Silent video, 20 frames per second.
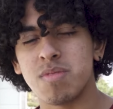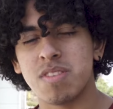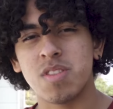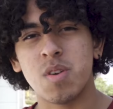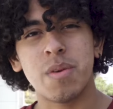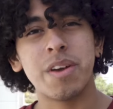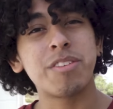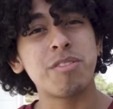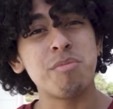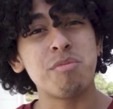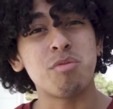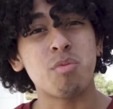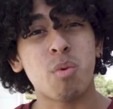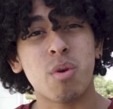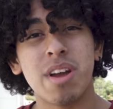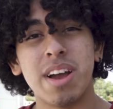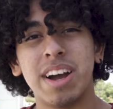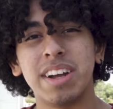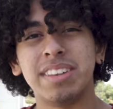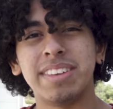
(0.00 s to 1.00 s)
and the restrooms
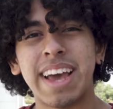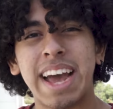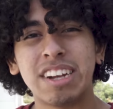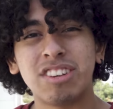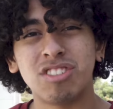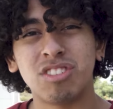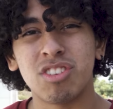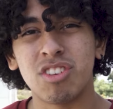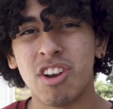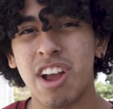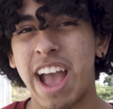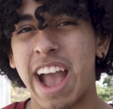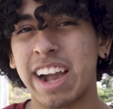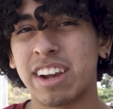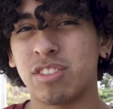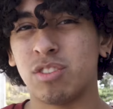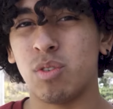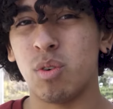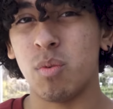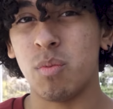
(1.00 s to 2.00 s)
weren't attached to your
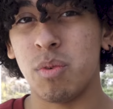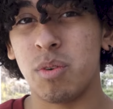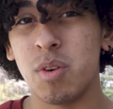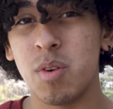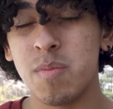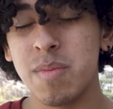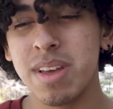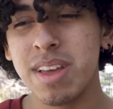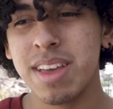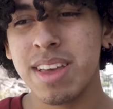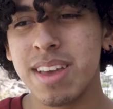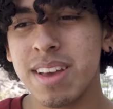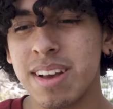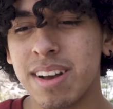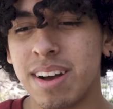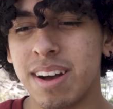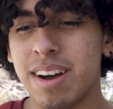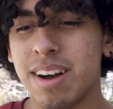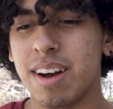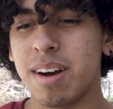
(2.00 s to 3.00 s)
actual room,
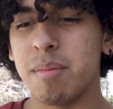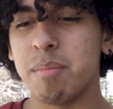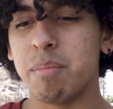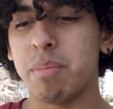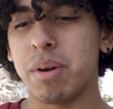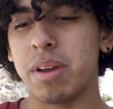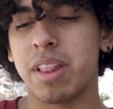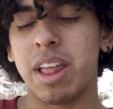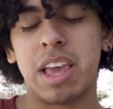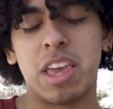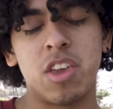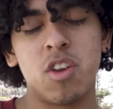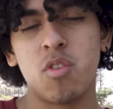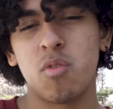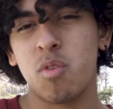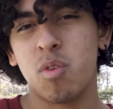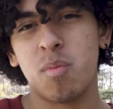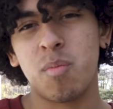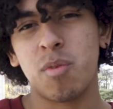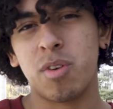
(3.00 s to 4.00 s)
but like your
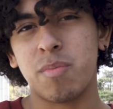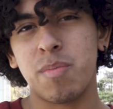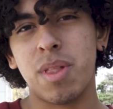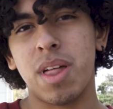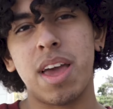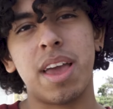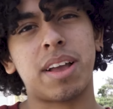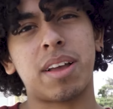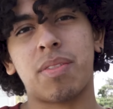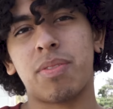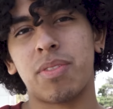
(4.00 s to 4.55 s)
room would be like